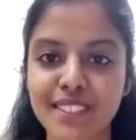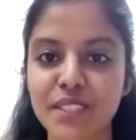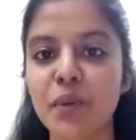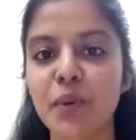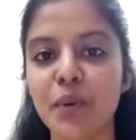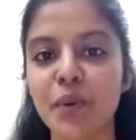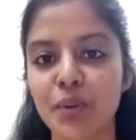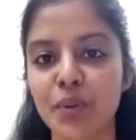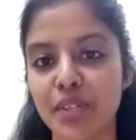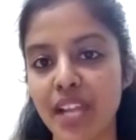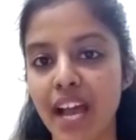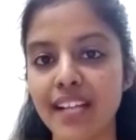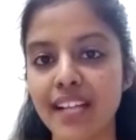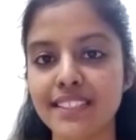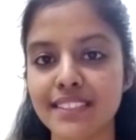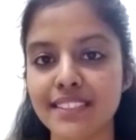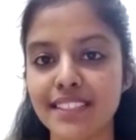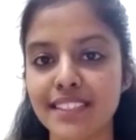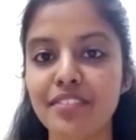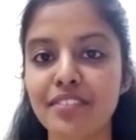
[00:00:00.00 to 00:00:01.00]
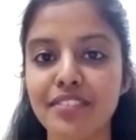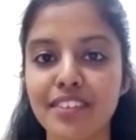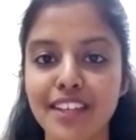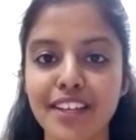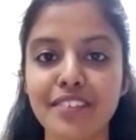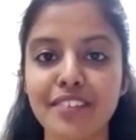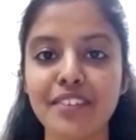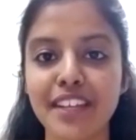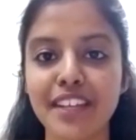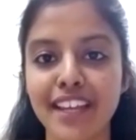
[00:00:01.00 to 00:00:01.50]
So that's the
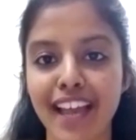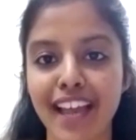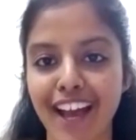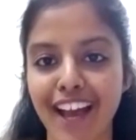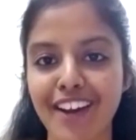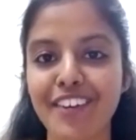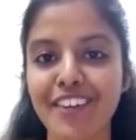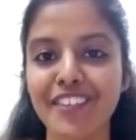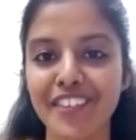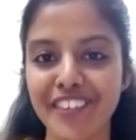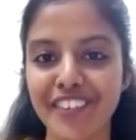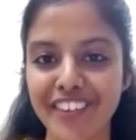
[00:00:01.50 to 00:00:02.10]
fear we have.